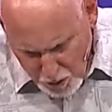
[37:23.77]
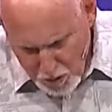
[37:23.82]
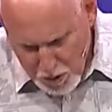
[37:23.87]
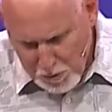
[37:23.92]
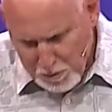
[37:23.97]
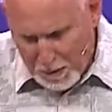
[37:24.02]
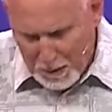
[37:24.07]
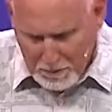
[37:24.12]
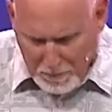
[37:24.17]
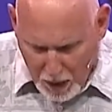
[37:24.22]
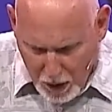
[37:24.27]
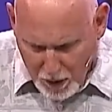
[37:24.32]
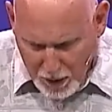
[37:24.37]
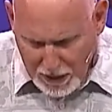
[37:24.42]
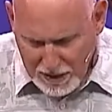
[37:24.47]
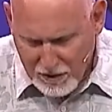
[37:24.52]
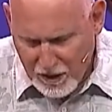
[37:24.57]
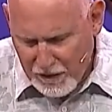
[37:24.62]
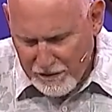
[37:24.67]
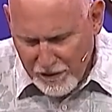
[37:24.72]
was
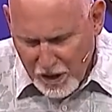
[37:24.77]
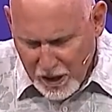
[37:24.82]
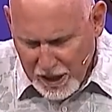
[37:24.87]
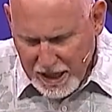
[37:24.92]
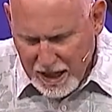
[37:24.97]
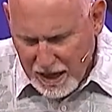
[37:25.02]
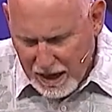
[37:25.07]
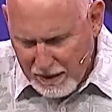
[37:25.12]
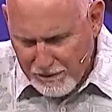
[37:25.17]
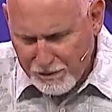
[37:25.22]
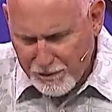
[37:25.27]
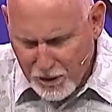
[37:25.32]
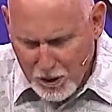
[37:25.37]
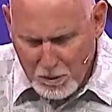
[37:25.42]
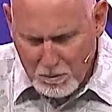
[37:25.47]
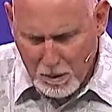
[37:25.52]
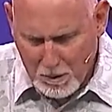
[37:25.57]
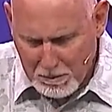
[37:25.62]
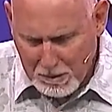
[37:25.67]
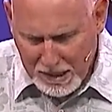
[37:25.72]
promoting their very
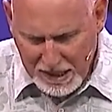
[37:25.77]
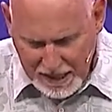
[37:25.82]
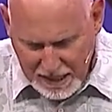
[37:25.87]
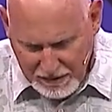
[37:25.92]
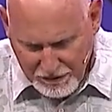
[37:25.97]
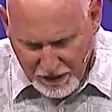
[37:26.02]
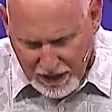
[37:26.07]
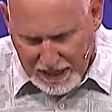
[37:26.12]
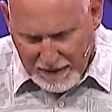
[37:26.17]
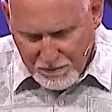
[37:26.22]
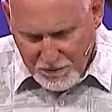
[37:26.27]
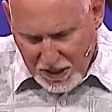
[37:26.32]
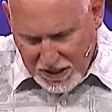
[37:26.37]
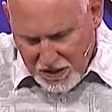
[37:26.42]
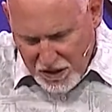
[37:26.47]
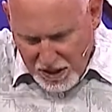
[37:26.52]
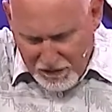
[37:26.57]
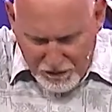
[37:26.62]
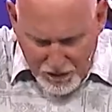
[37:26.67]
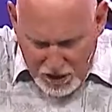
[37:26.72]
comfortable belief
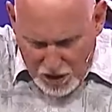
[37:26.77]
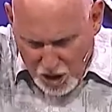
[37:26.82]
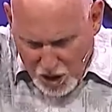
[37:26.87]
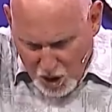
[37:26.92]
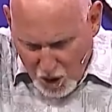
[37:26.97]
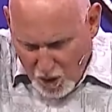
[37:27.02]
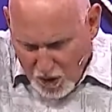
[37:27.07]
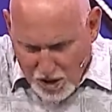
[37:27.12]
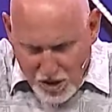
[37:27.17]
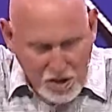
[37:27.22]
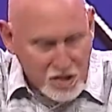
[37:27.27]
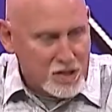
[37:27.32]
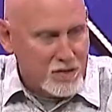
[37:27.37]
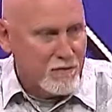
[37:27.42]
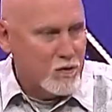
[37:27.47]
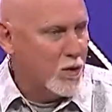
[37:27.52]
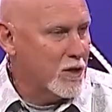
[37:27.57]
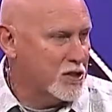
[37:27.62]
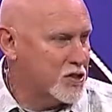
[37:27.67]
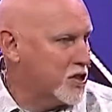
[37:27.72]
that different sources
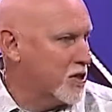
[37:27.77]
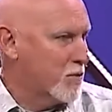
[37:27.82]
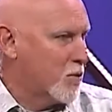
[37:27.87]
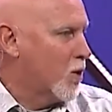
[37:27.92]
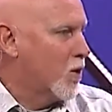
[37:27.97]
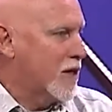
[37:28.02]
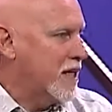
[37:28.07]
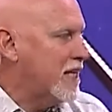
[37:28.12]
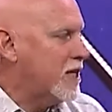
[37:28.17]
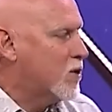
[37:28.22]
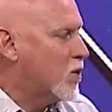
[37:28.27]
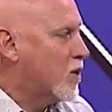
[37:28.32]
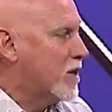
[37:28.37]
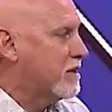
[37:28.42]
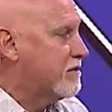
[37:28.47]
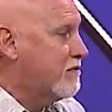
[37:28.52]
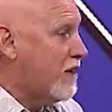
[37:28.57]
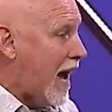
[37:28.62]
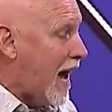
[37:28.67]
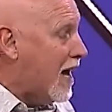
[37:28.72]
of wisdom were equal
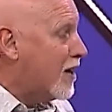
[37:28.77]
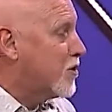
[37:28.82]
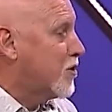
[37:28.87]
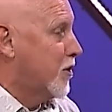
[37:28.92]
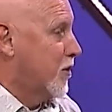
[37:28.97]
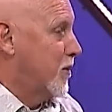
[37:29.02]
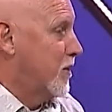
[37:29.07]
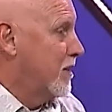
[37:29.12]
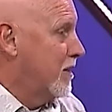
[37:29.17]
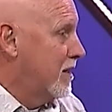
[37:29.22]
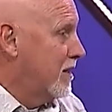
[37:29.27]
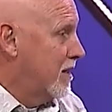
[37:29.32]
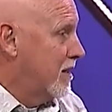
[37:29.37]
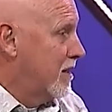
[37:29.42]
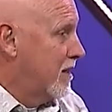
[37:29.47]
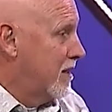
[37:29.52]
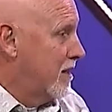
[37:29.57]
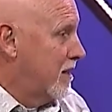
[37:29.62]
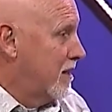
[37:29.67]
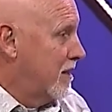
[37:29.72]
in value.
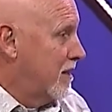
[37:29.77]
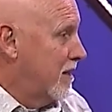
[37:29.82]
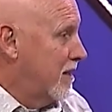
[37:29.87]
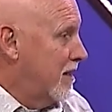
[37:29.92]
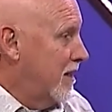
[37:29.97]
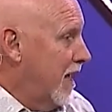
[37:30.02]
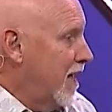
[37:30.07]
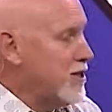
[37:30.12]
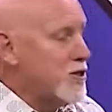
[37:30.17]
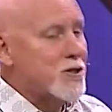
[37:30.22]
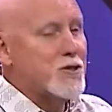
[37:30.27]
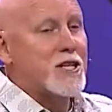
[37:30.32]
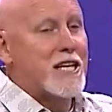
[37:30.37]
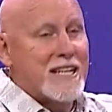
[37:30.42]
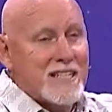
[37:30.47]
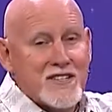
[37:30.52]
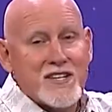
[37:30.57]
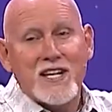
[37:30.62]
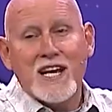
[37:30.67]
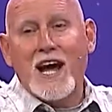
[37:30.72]
And you'd
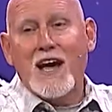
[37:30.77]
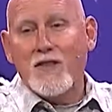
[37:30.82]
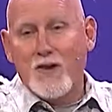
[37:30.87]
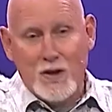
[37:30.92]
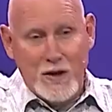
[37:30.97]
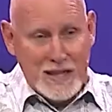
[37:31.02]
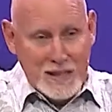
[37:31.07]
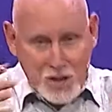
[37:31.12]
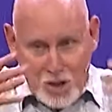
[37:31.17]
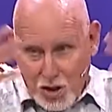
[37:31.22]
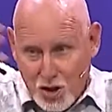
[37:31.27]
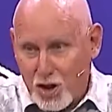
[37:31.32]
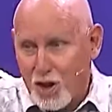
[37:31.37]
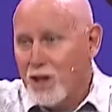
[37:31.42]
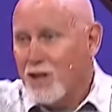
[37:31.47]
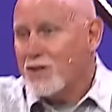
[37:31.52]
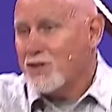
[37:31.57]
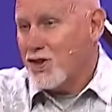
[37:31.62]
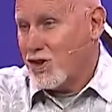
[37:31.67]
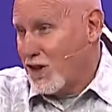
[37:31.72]
get together in
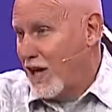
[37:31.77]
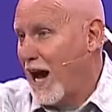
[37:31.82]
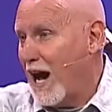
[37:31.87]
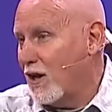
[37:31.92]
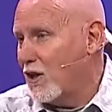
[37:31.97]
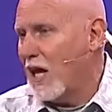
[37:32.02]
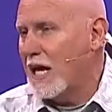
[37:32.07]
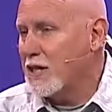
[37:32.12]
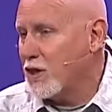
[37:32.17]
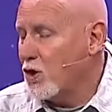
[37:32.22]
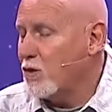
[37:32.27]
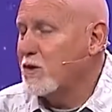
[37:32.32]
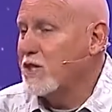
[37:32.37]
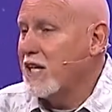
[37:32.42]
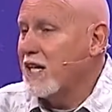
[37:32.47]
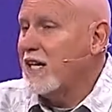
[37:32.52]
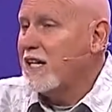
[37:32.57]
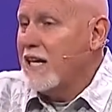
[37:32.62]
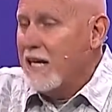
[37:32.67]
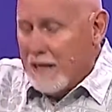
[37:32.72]
church now like you
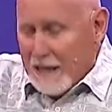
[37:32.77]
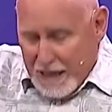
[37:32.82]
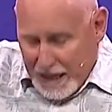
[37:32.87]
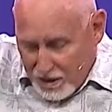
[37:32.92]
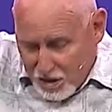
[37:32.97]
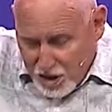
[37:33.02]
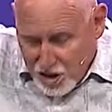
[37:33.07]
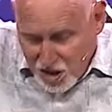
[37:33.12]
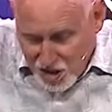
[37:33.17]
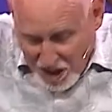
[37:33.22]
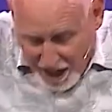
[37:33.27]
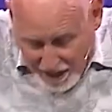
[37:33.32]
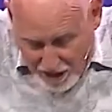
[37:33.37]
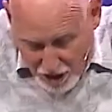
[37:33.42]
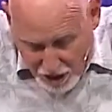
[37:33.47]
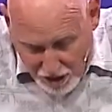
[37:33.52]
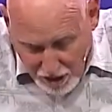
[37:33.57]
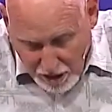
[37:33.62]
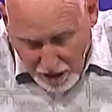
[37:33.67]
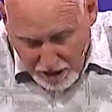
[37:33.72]
did in the
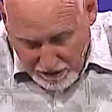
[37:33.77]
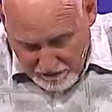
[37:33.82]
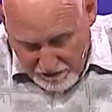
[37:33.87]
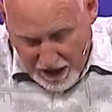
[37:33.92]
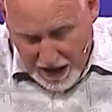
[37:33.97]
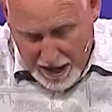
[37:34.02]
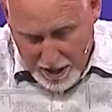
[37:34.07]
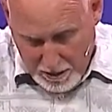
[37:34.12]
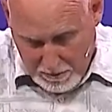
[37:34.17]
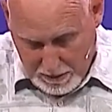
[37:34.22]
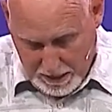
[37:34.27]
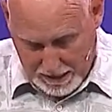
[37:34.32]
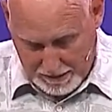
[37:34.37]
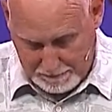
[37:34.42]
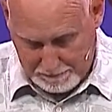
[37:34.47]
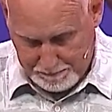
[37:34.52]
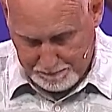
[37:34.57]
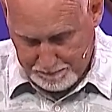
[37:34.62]
secular environment.